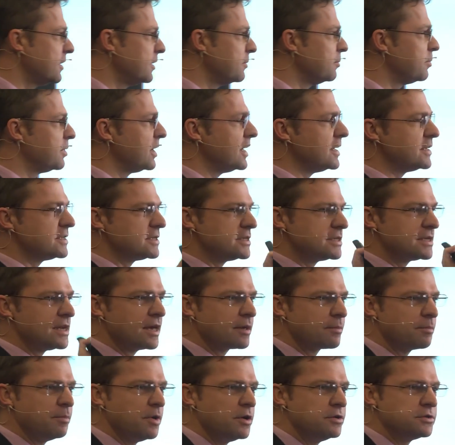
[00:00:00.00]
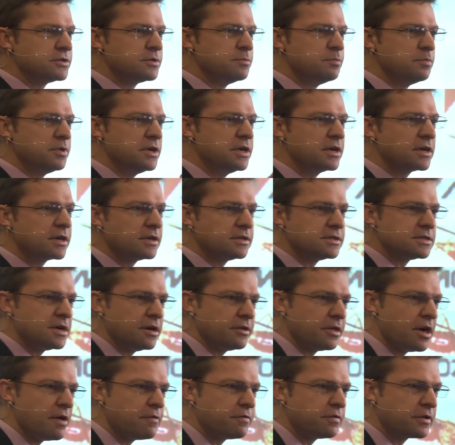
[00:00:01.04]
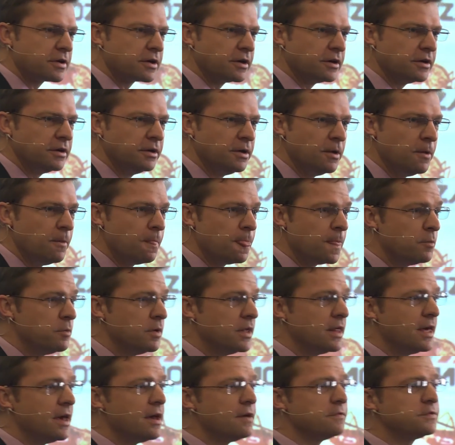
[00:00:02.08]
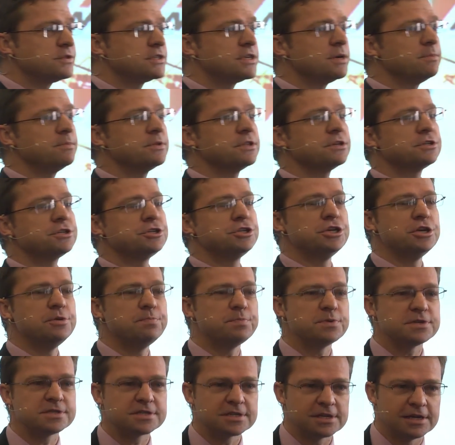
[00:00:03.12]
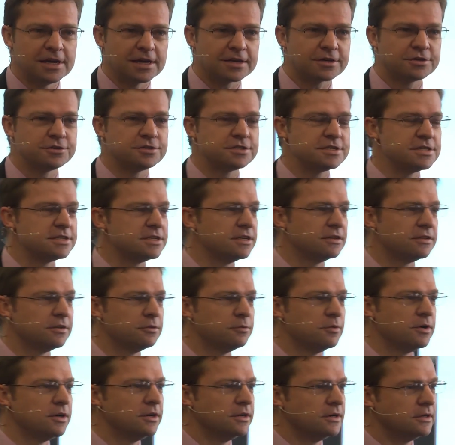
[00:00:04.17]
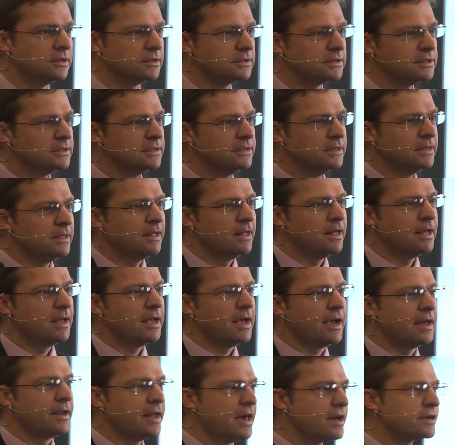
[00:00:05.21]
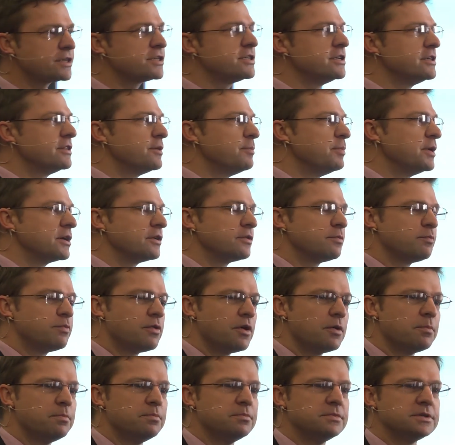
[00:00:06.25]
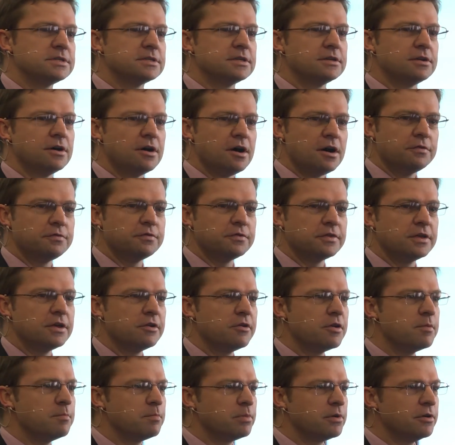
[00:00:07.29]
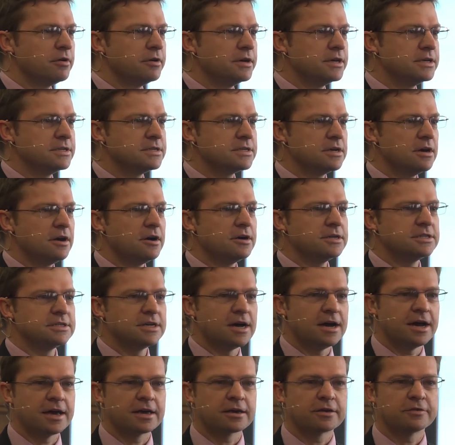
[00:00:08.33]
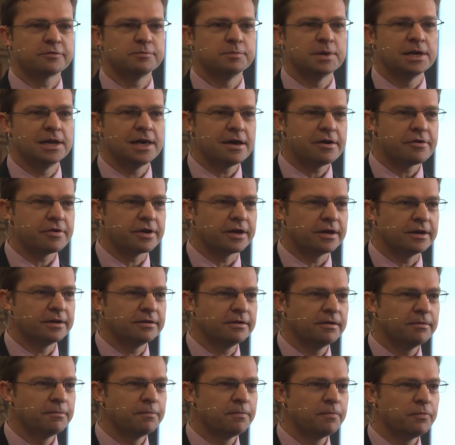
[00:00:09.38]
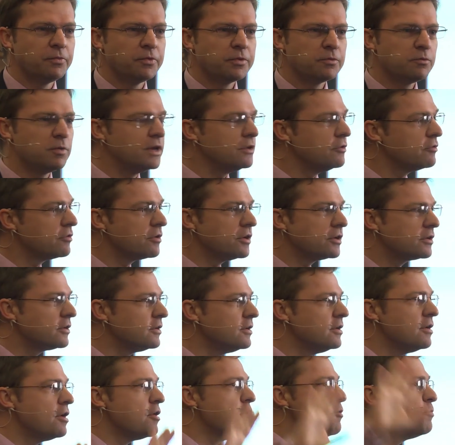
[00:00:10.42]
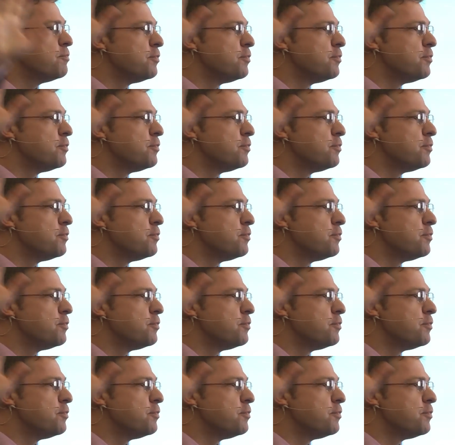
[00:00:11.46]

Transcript: in places like Mozambique and South Africa, where they have some of the cheapest electricity in the world, and actually the biggest problem is that half of their employees are dying of malaria, well, you got no